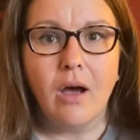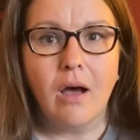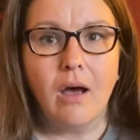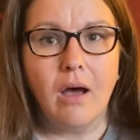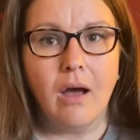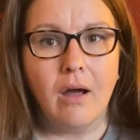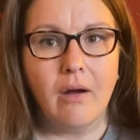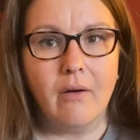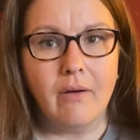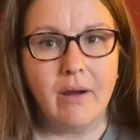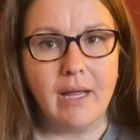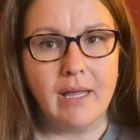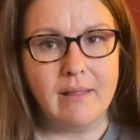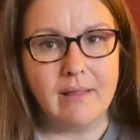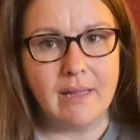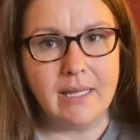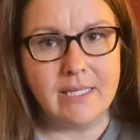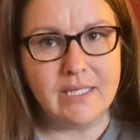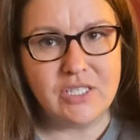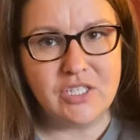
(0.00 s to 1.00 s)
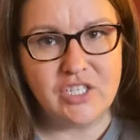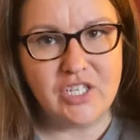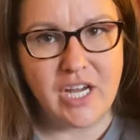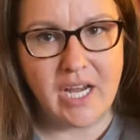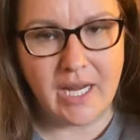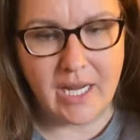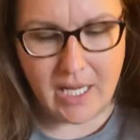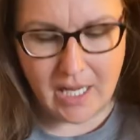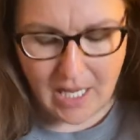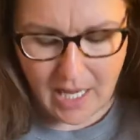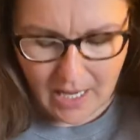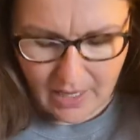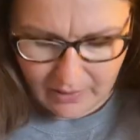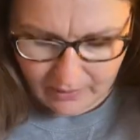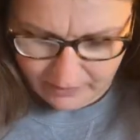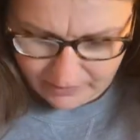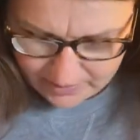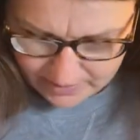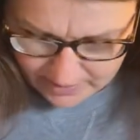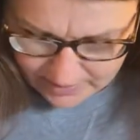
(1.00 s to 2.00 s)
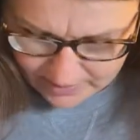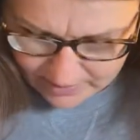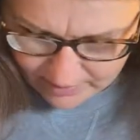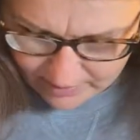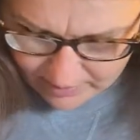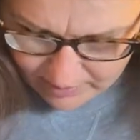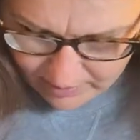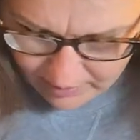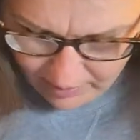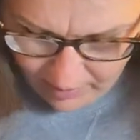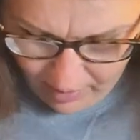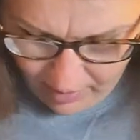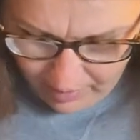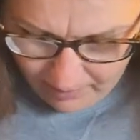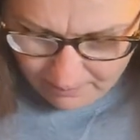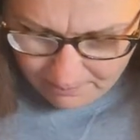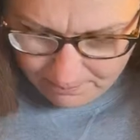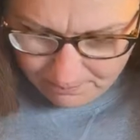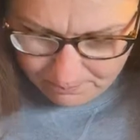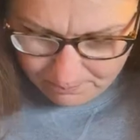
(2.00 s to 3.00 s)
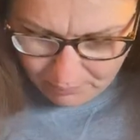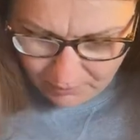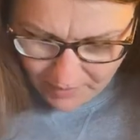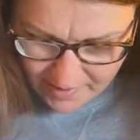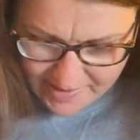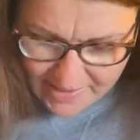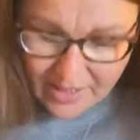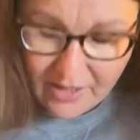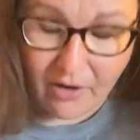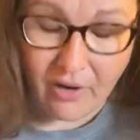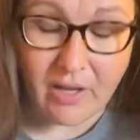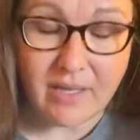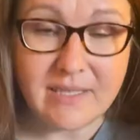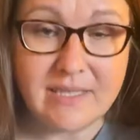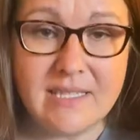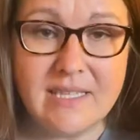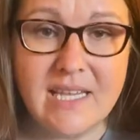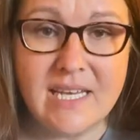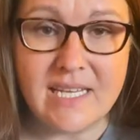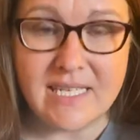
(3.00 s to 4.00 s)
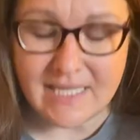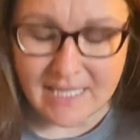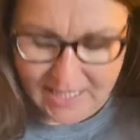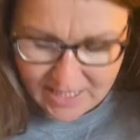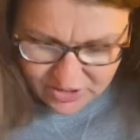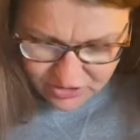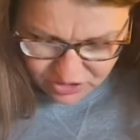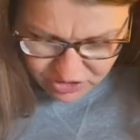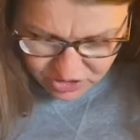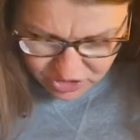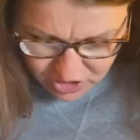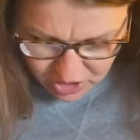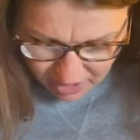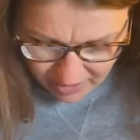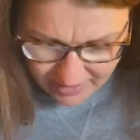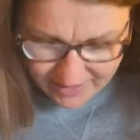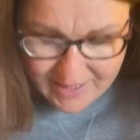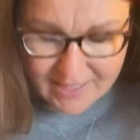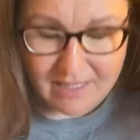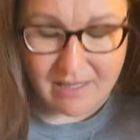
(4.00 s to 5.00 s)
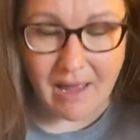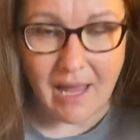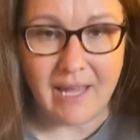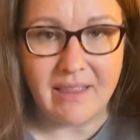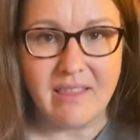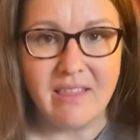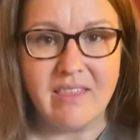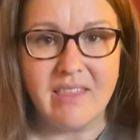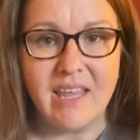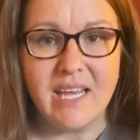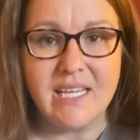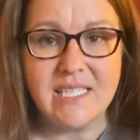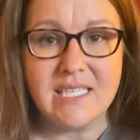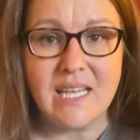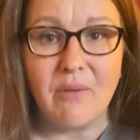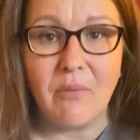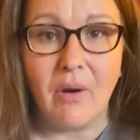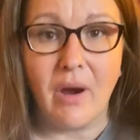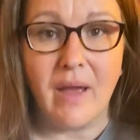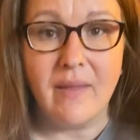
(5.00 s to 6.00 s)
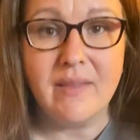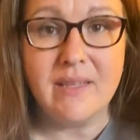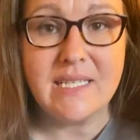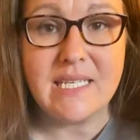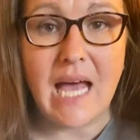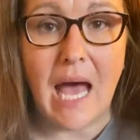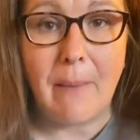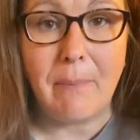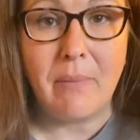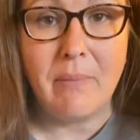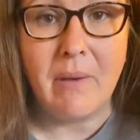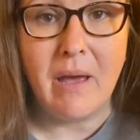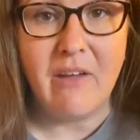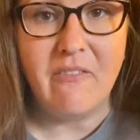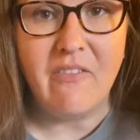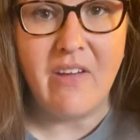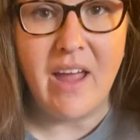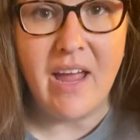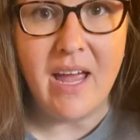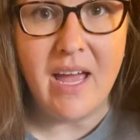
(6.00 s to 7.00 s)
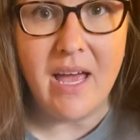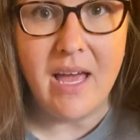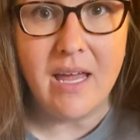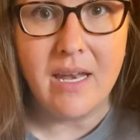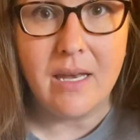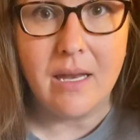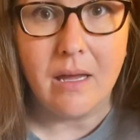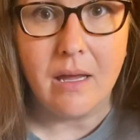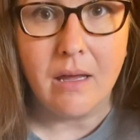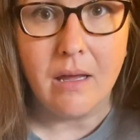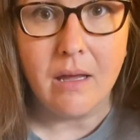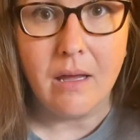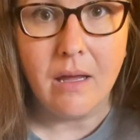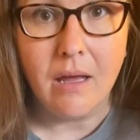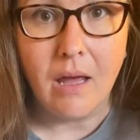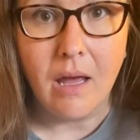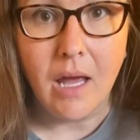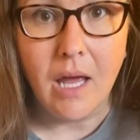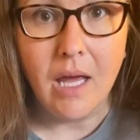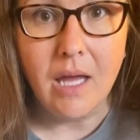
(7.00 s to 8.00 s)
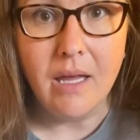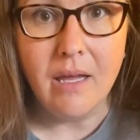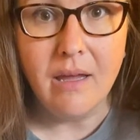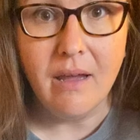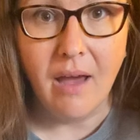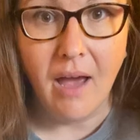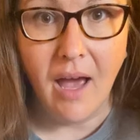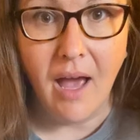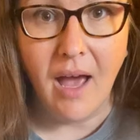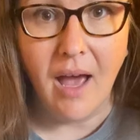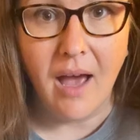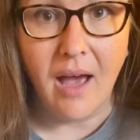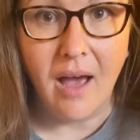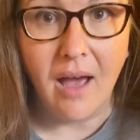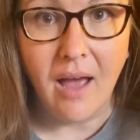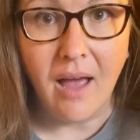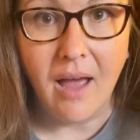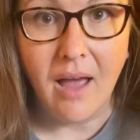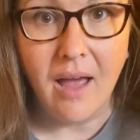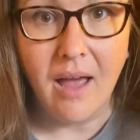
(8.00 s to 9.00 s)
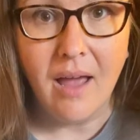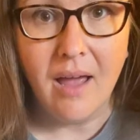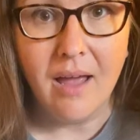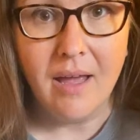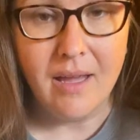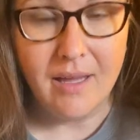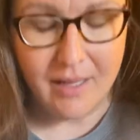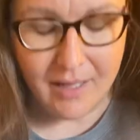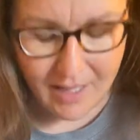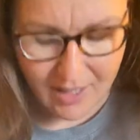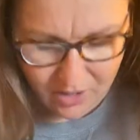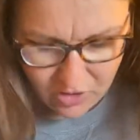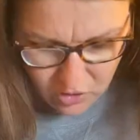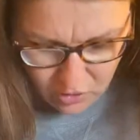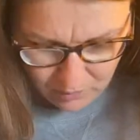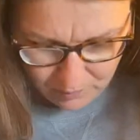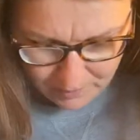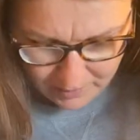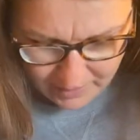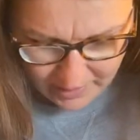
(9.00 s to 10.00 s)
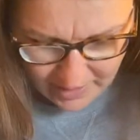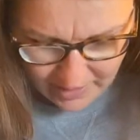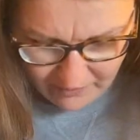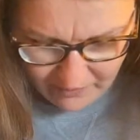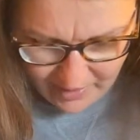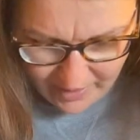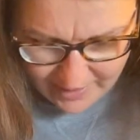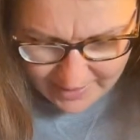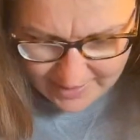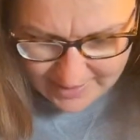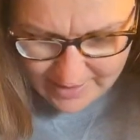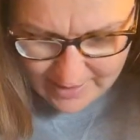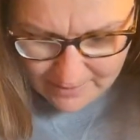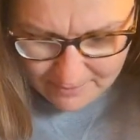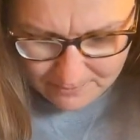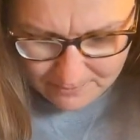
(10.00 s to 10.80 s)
All right, let's check it out. Boys and girls, this is just like the things that were on the top of my van. Yeah. Can you believe it?